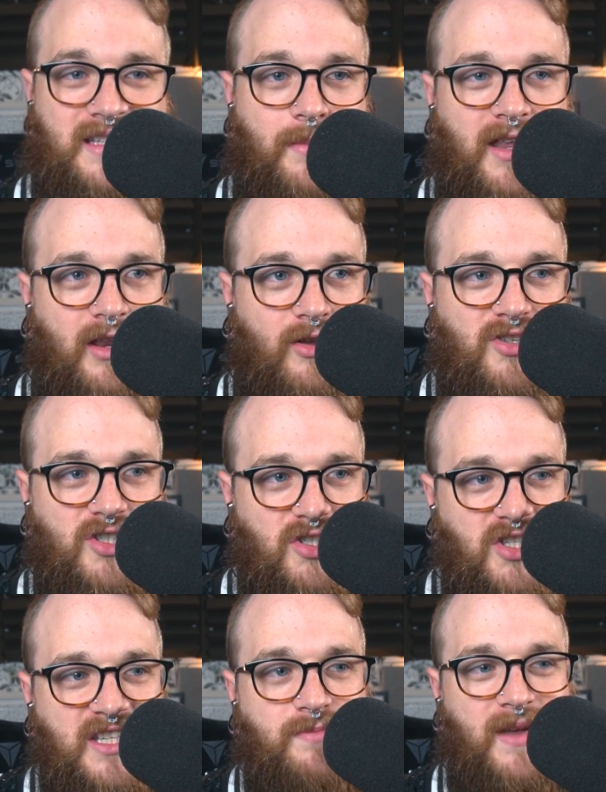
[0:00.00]
I mean, you
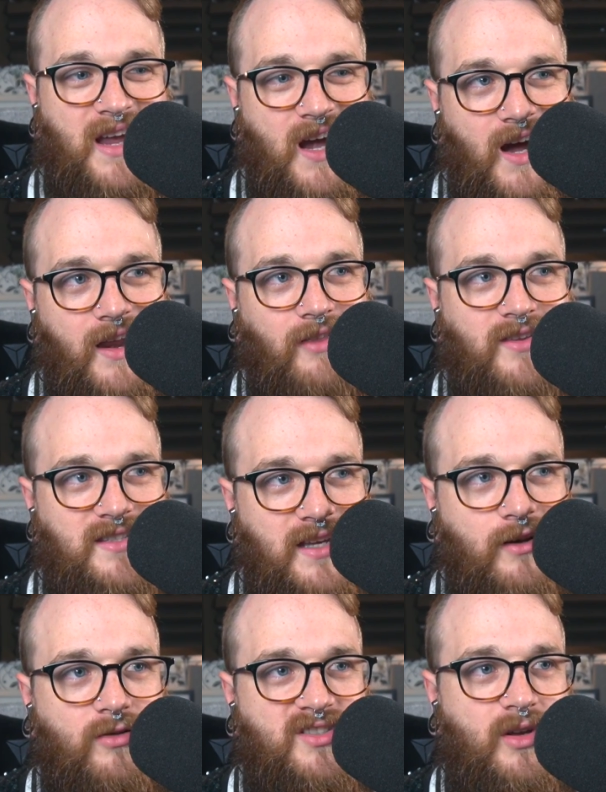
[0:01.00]
should just be cutting the
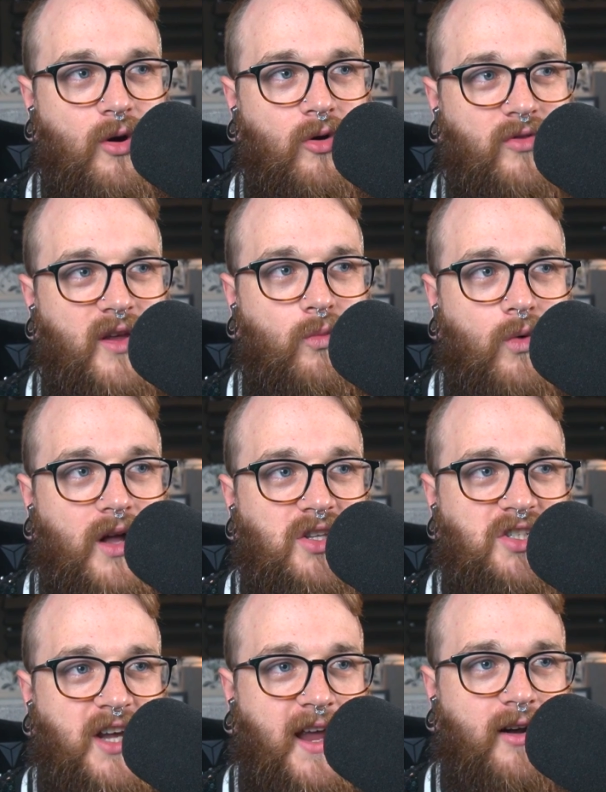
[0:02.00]
signal, so only one
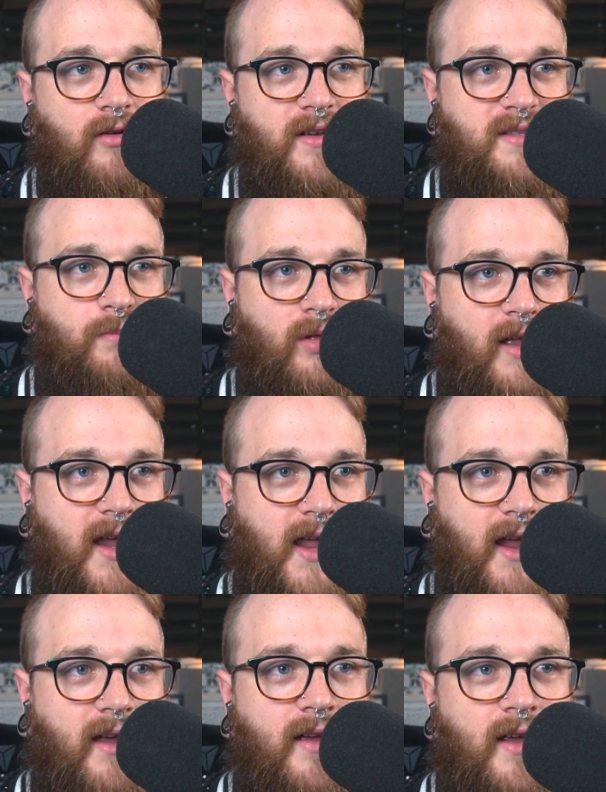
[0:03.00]
channel is
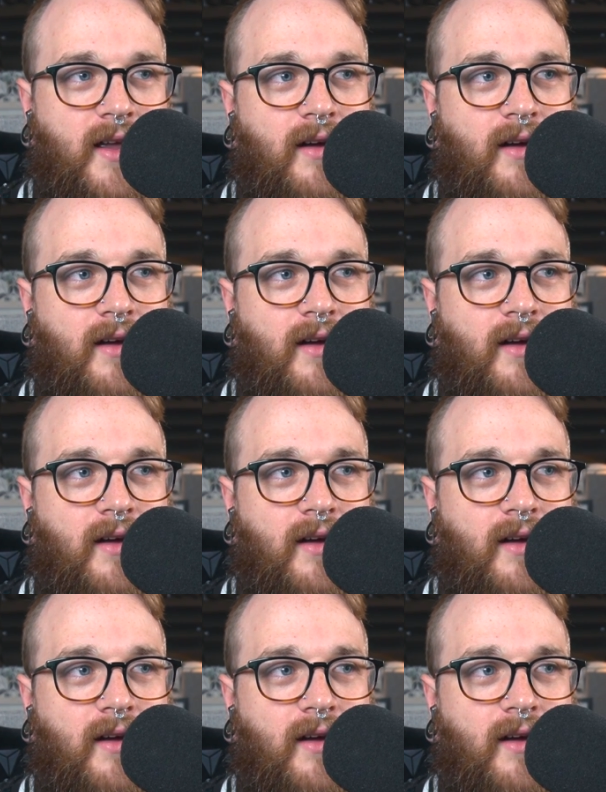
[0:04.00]
playing